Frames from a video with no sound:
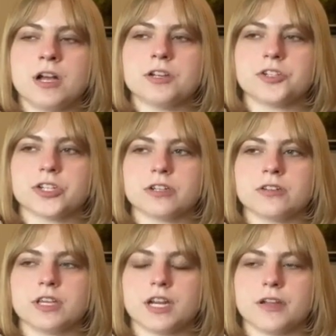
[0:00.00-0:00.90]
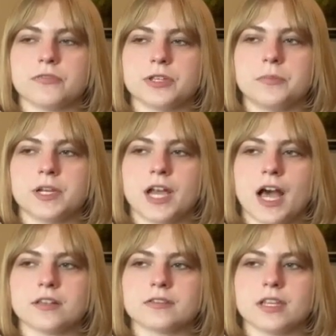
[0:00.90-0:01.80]
not sure that I've really been
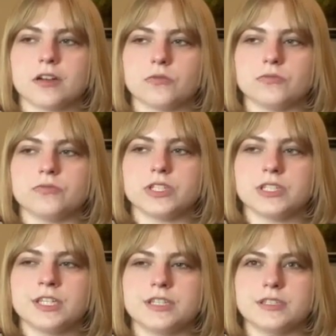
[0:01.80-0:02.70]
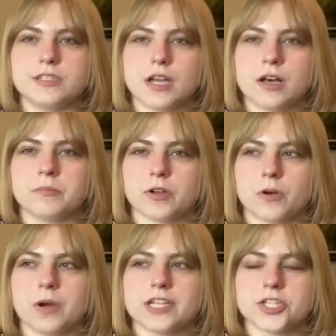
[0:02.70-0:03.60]
asked like a really dumb
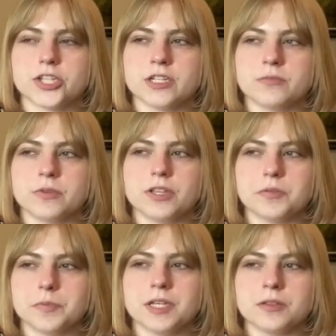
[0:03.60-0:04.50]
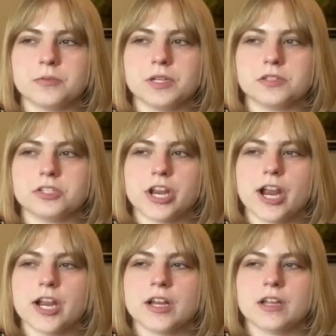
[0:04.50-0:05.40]
question while I've been in the
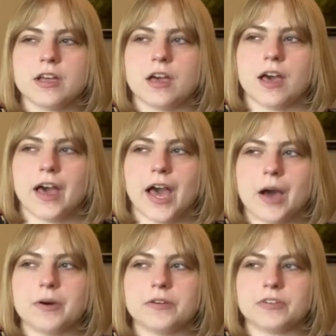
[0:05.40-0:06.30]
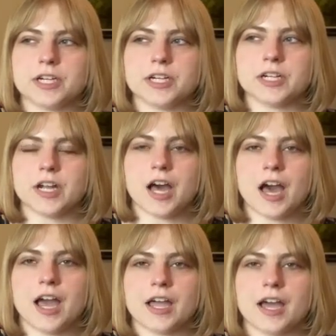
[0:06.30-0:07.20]
wheelchair. However,
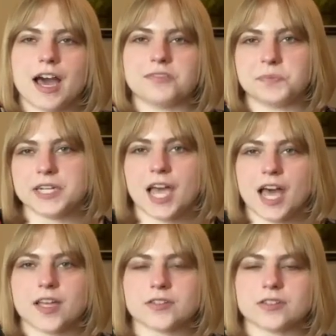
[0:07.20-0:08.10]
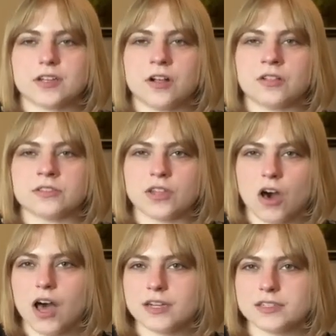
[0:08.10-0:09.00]
I have been asked a
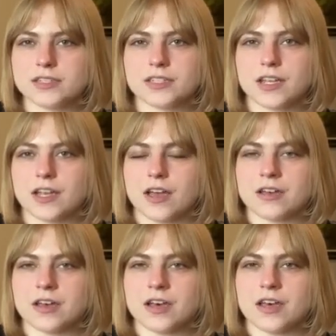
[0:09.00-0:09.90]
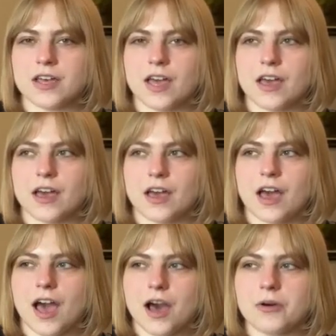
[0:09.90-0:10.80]
lot uh,
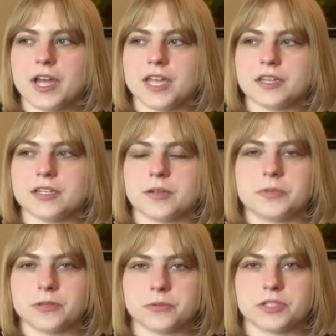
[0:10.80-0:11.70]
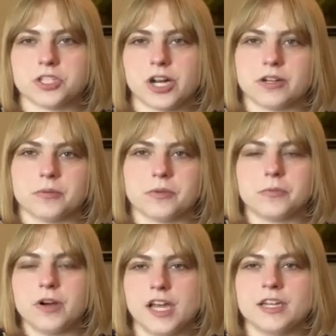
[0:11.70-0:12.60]
how I ended up in the wheelchair, number
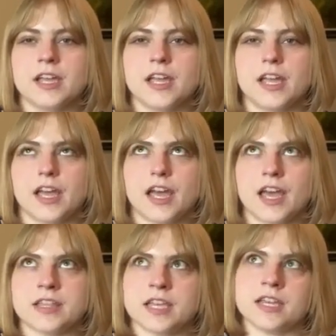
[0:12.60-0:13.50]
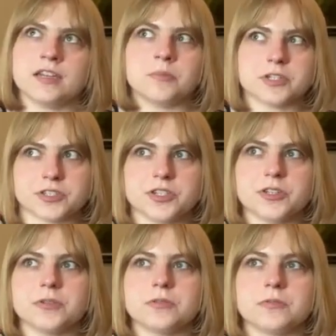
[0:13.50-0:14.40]
one. And then number
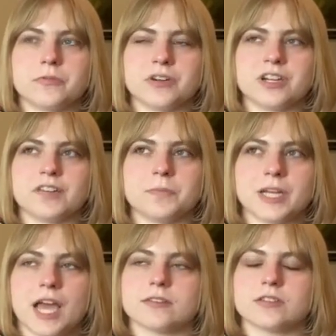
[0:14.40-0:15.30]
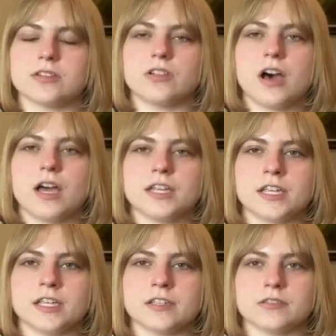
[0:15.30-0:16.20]
two, what I've been asked a lot
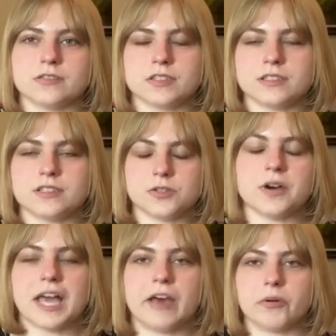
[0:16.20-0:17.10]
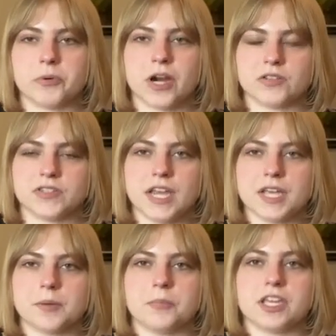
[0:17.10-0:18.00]
is, do I have a
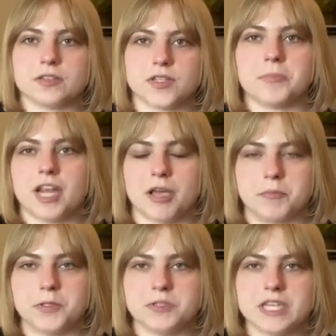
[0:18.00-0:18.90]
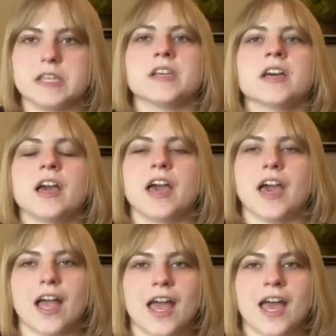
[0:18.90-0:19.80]
prosthetic because I'm an amputee?
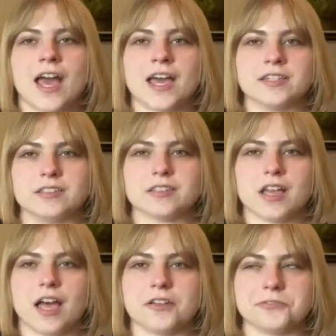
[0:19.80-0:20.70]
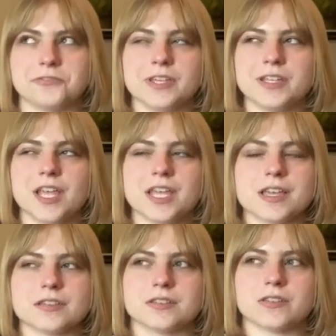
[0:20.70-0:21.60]
And I feel
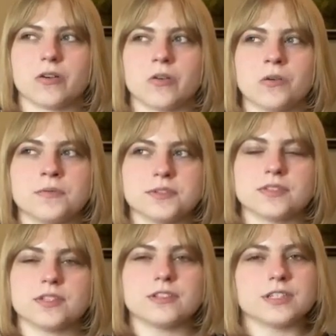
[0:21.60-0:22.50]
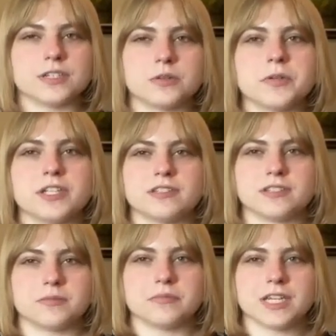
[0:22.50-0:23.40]
like it's almost a little bit
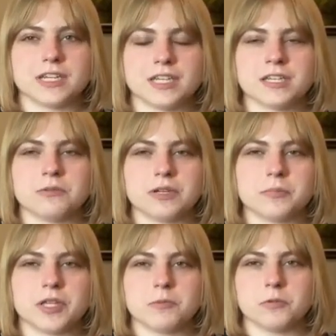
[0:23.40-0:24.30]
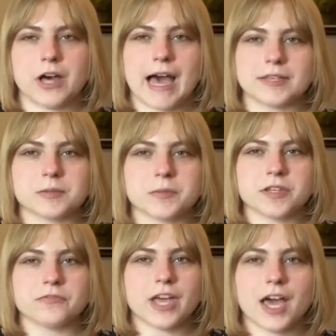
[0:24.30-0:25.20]
demeaning when people ask me
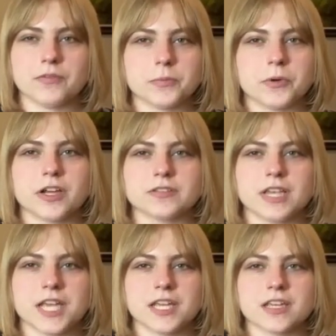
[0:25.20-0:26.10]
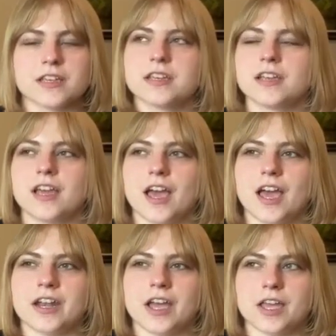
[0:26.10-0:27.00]
if I have a prosthetic.
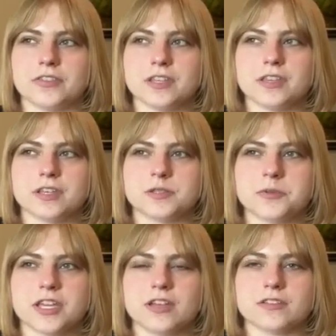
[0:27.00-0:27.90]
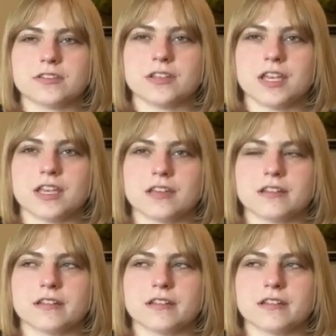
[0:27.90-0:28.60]
And I think that's because like